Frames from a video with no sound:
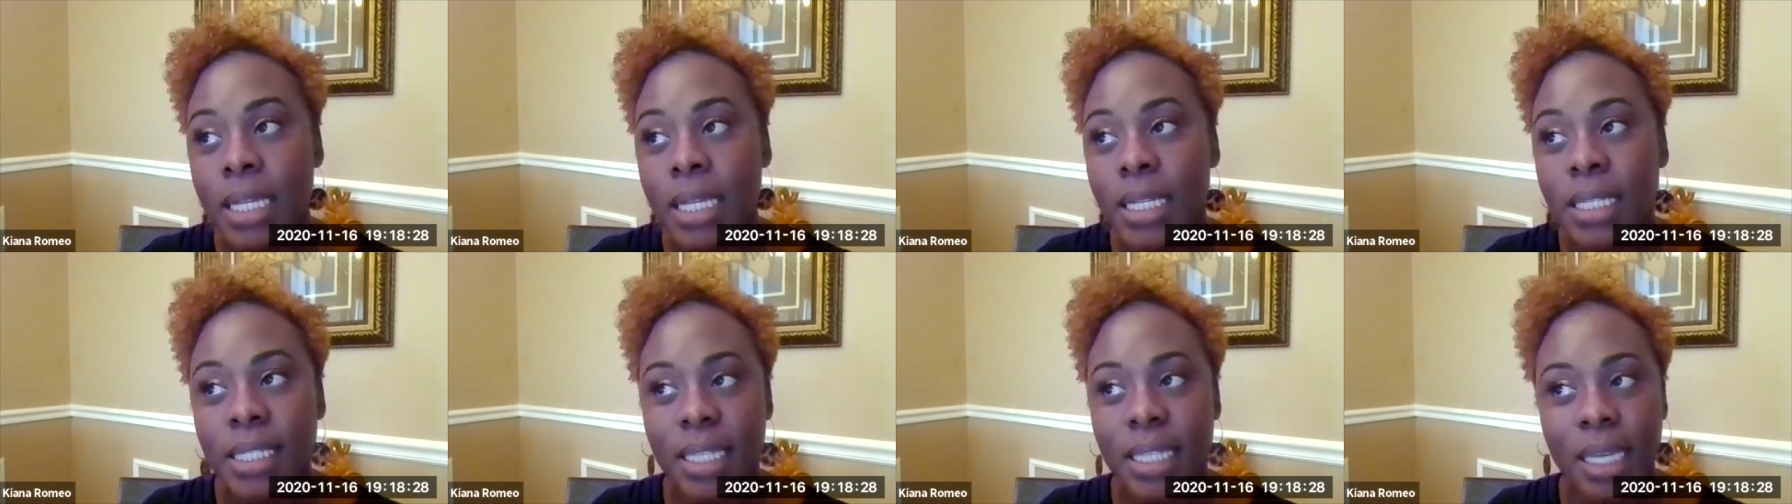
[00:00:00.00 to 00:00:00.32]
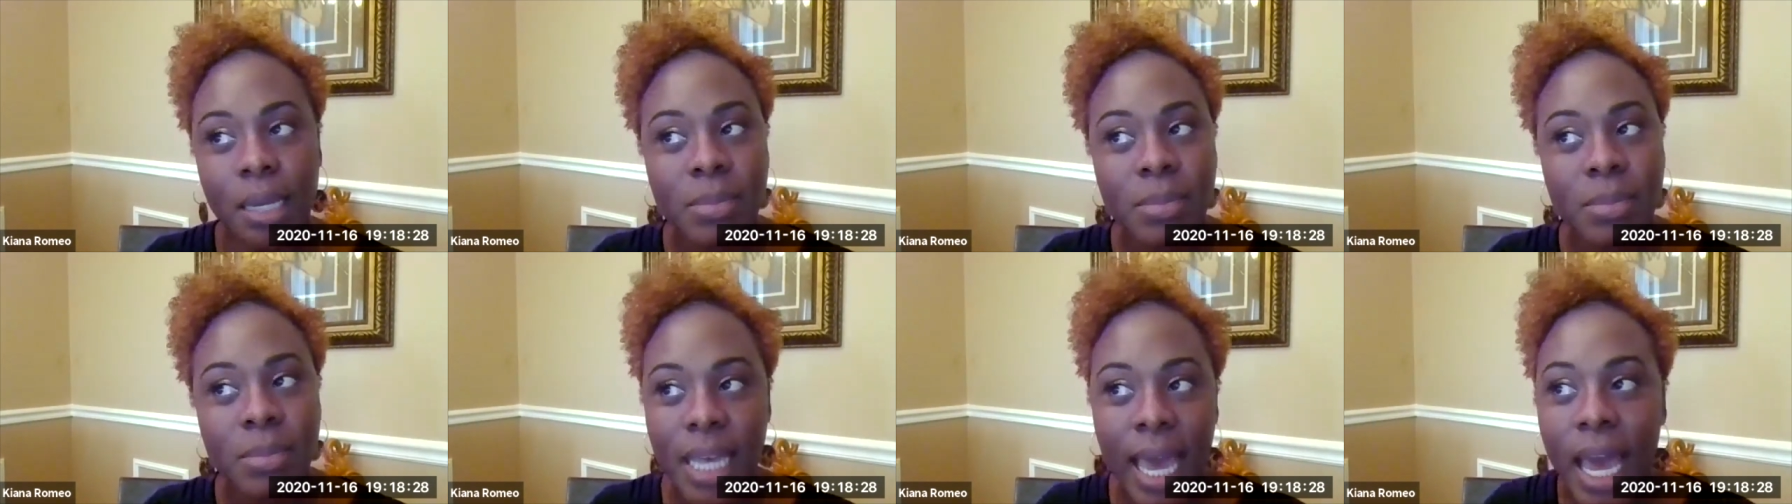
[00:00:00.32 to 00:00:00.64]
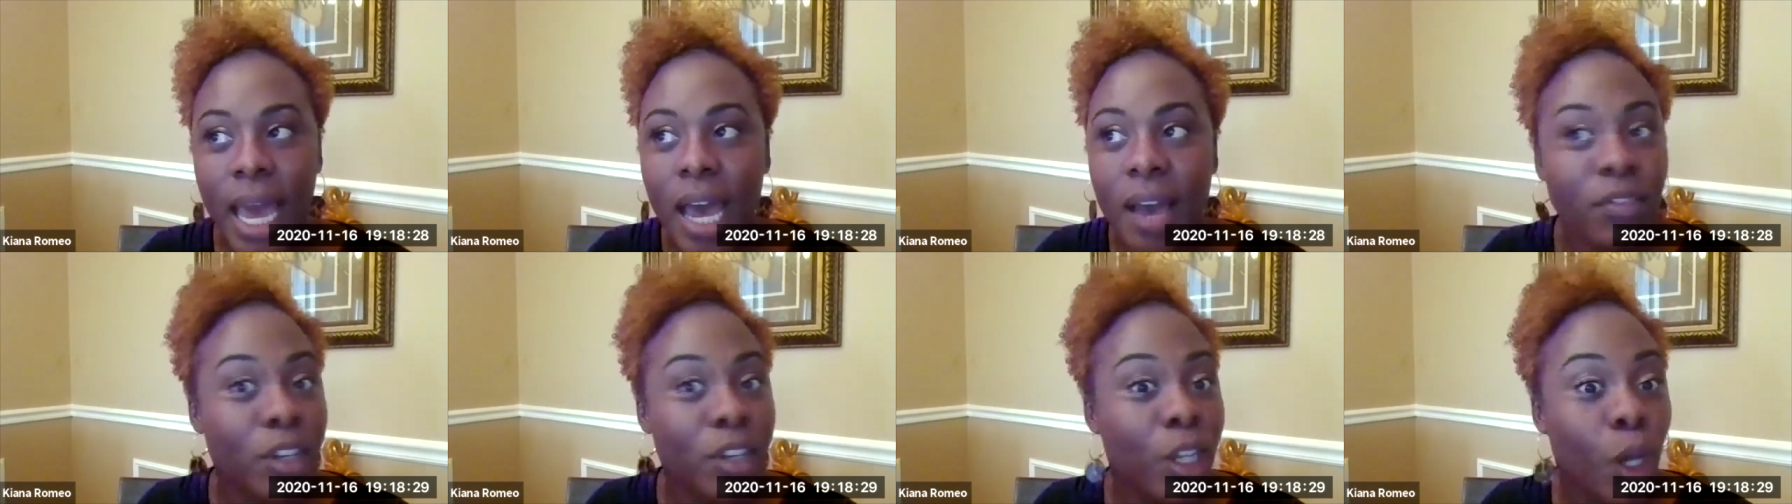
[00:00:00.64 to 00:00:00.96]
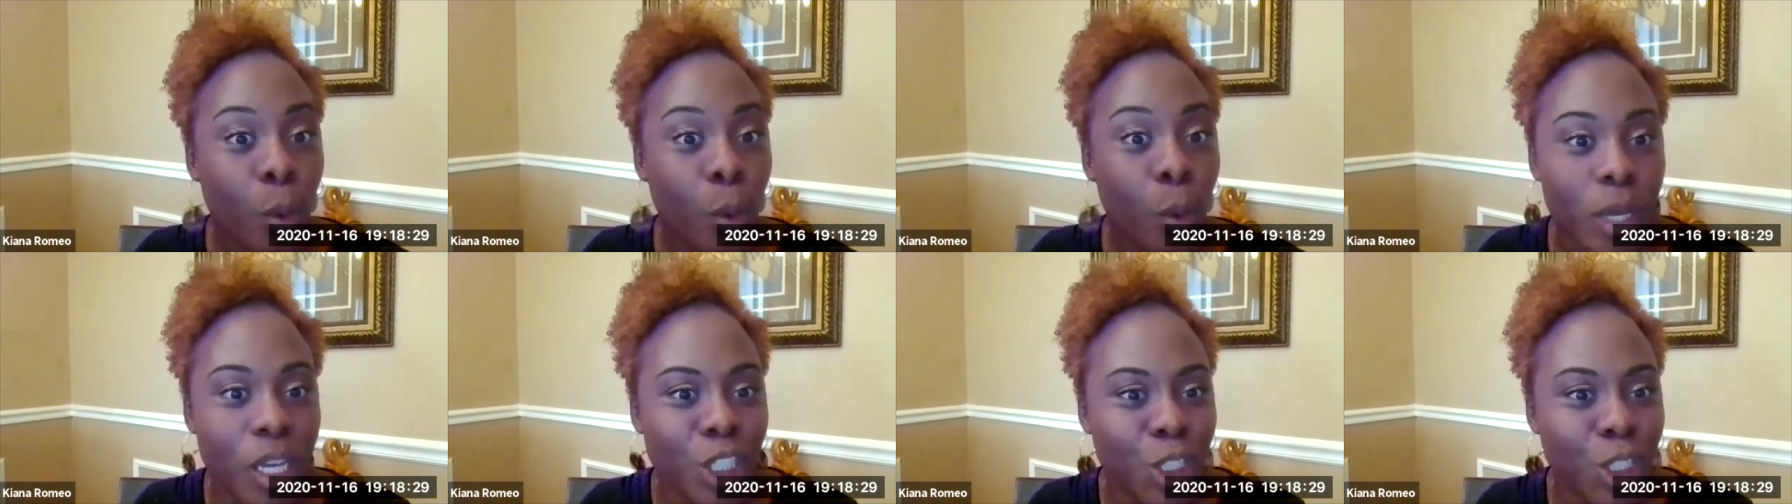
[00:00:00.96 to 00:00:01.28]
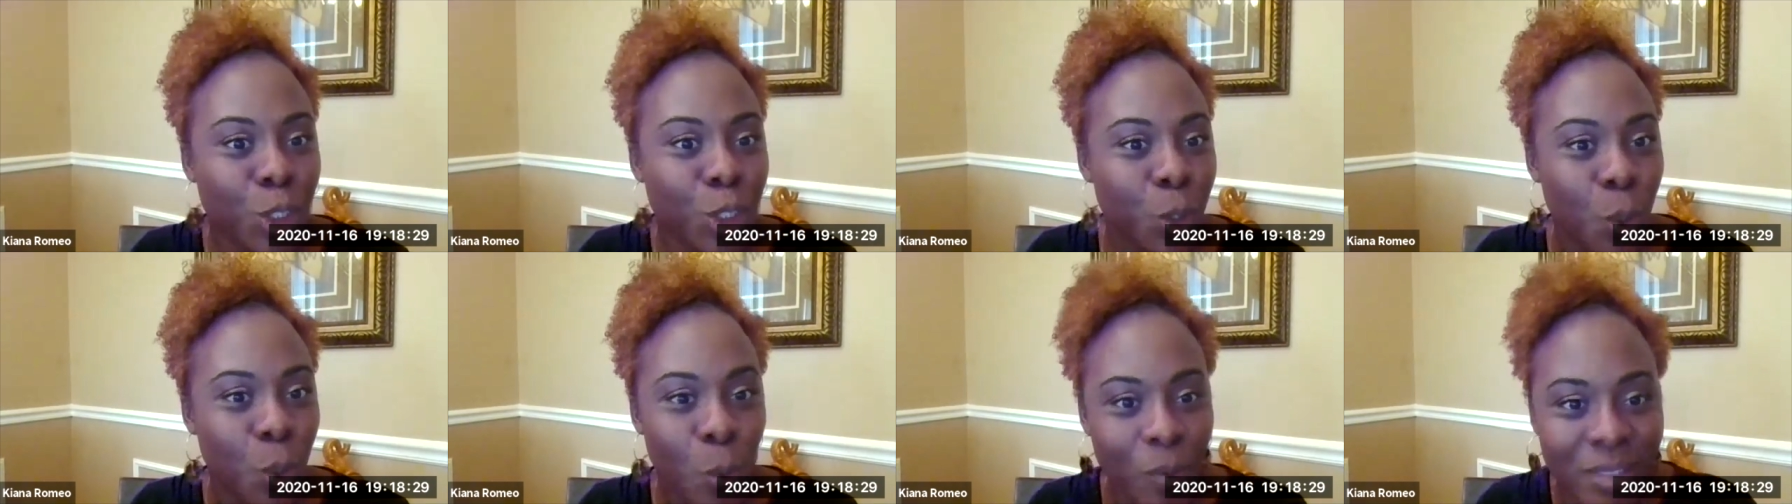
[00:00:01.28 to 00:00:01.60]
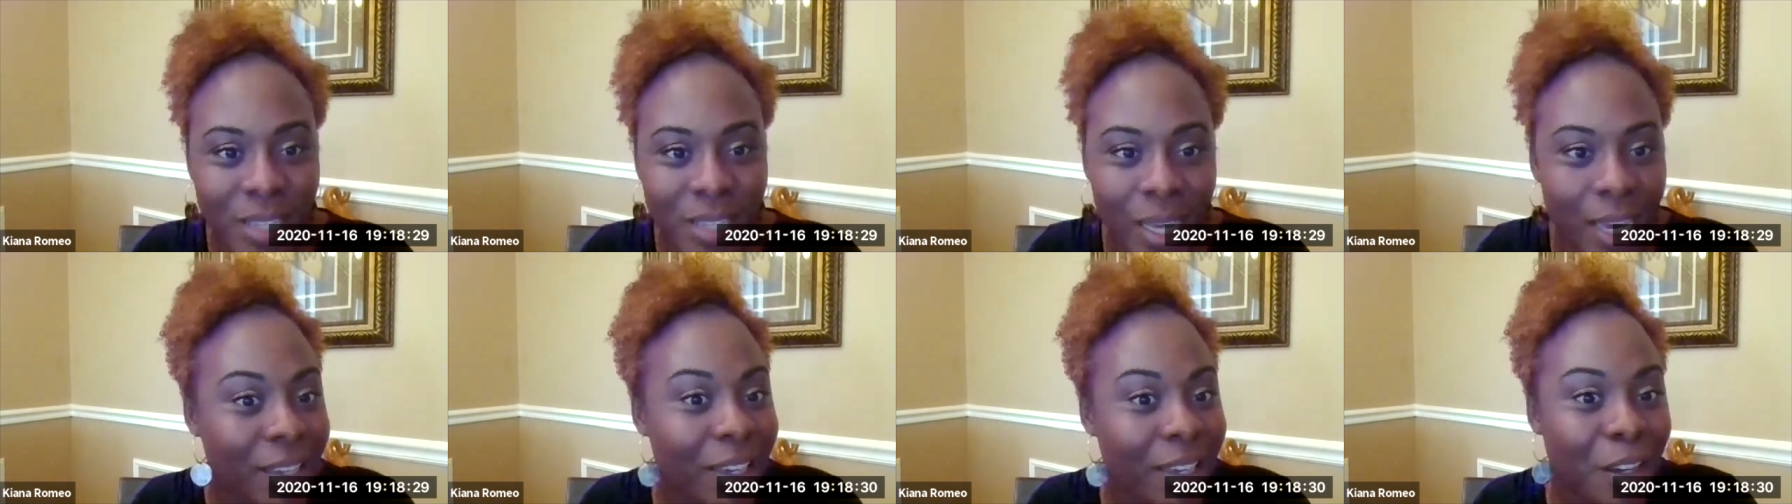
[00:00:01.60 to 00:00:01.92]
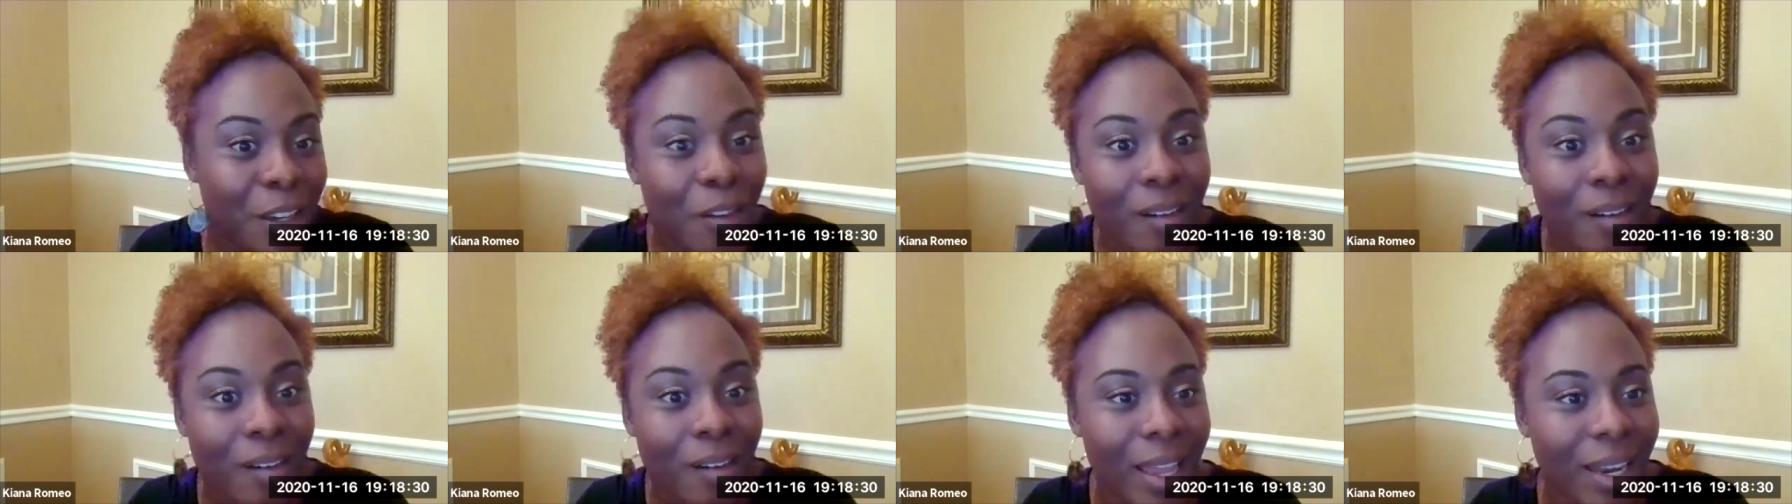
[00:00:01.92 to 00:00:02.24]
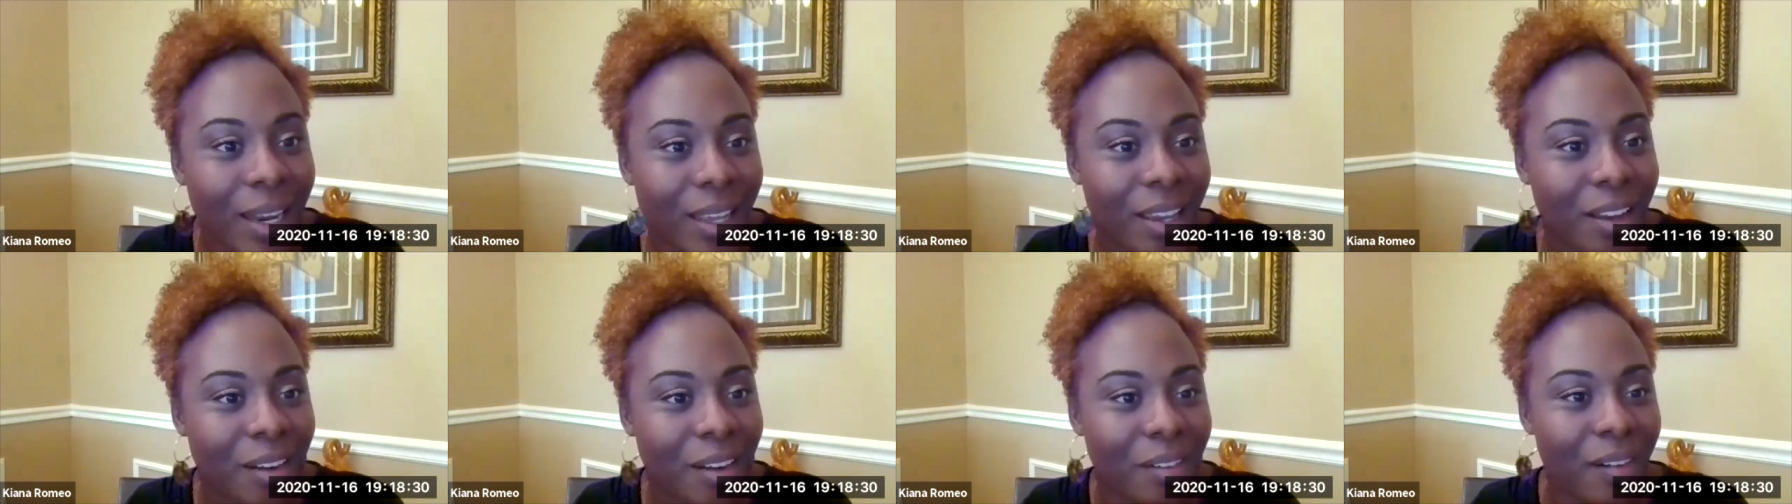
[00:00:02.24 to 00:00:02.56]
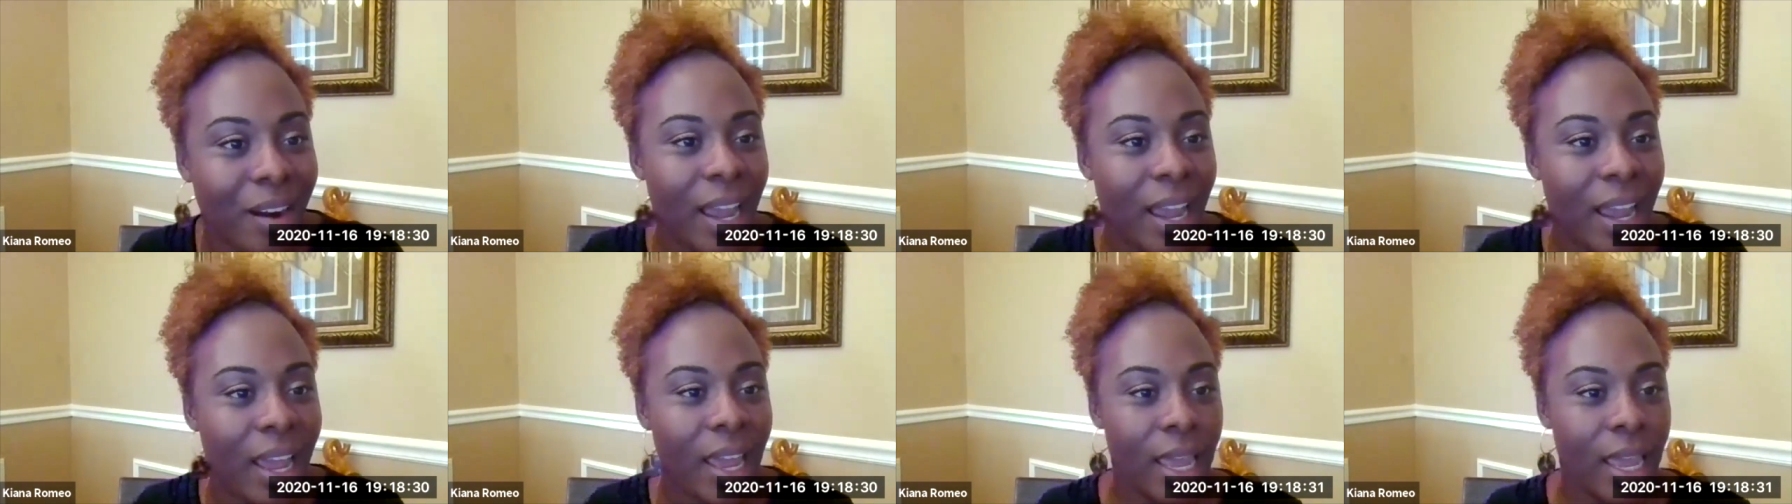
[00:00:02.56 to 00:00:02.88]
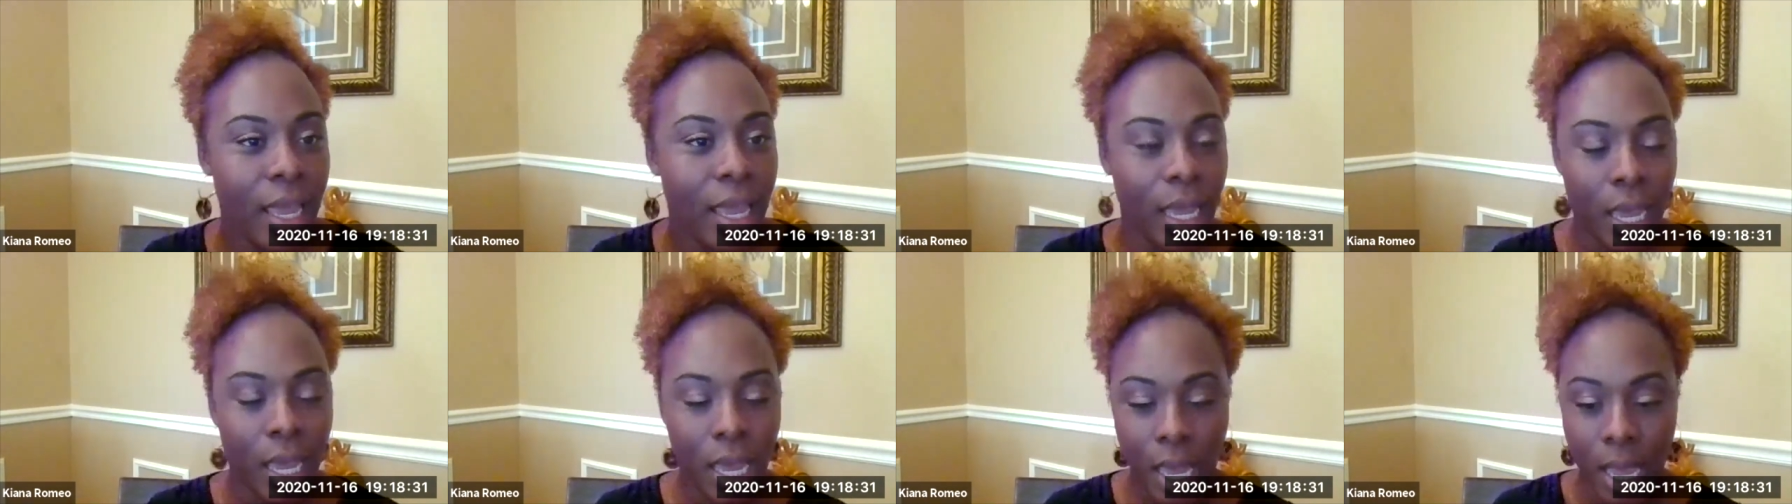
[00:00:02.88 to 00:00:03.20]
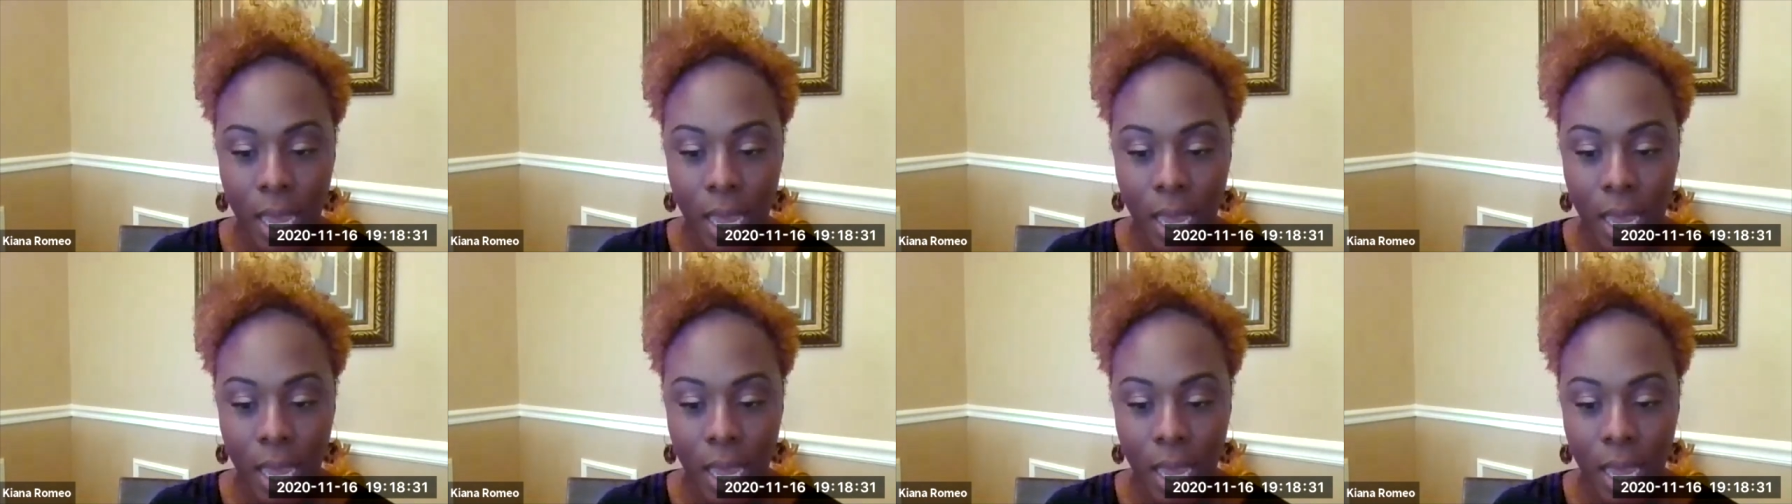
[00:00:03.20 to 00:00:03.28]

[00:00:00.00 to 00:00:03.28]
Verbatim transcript: seem to have no issue with taking credit, right?